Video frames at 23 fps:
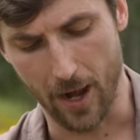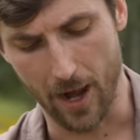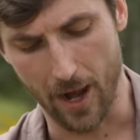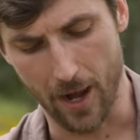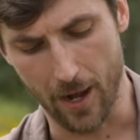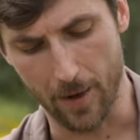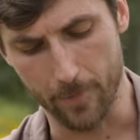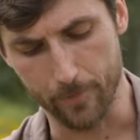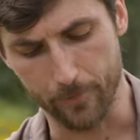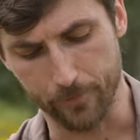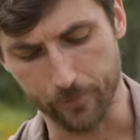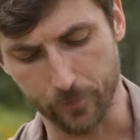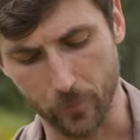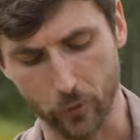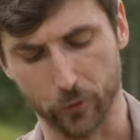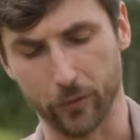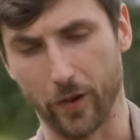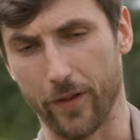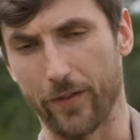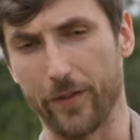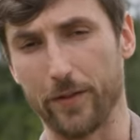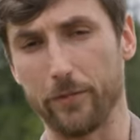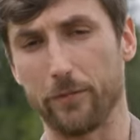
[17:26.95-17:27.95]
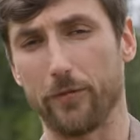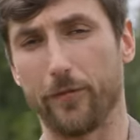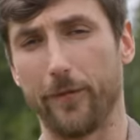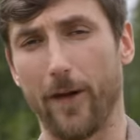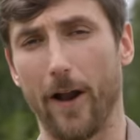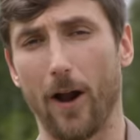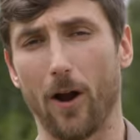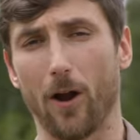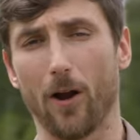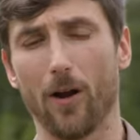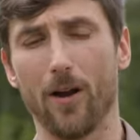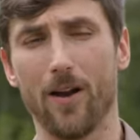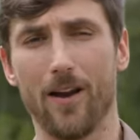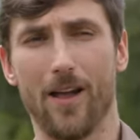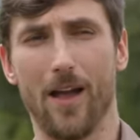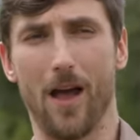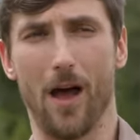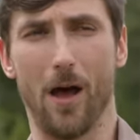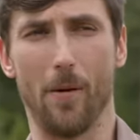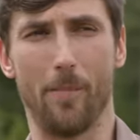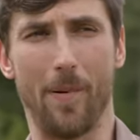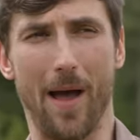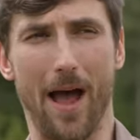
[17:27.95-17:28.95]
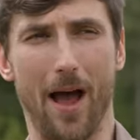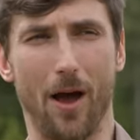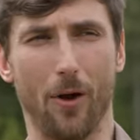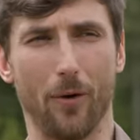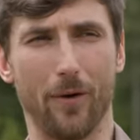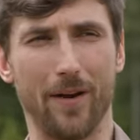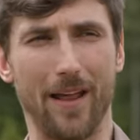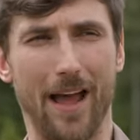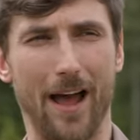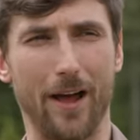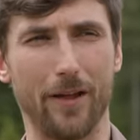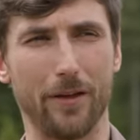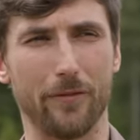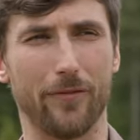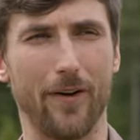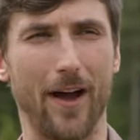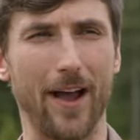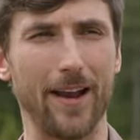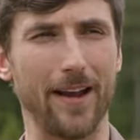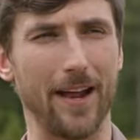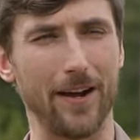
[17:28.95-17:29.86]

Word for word: um, there's nothing fair about how you fight.